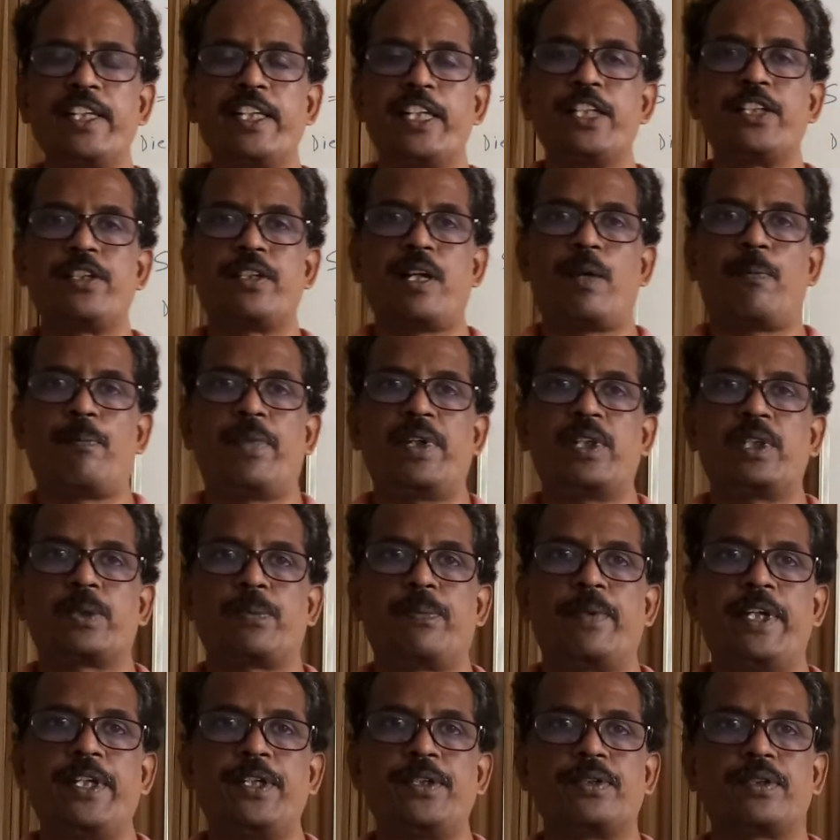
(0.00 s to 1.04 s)
this sample
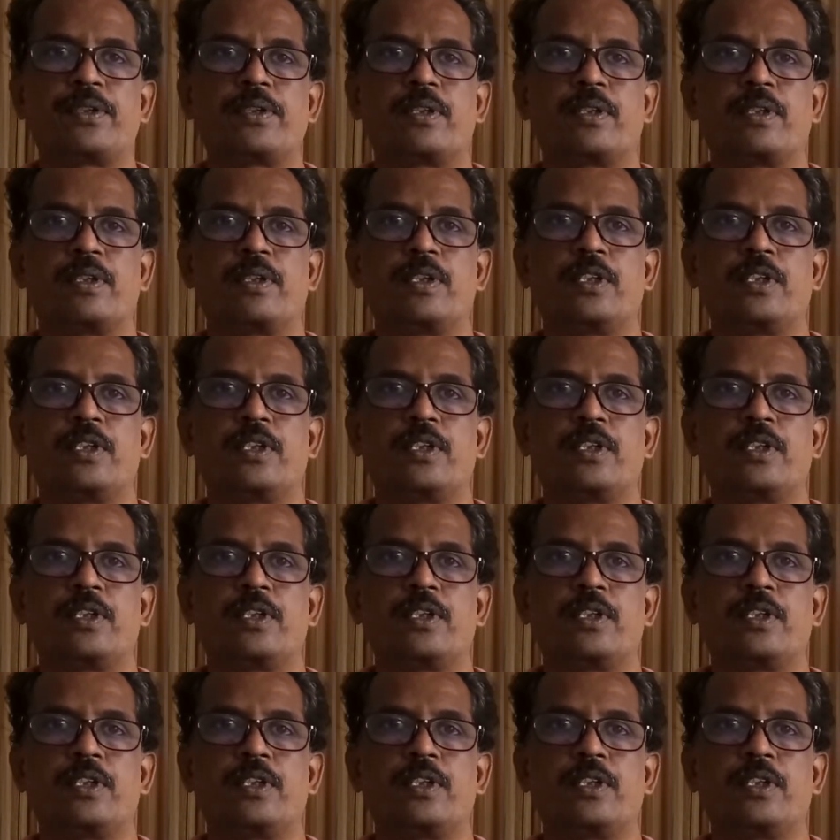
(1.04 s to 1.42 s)
space,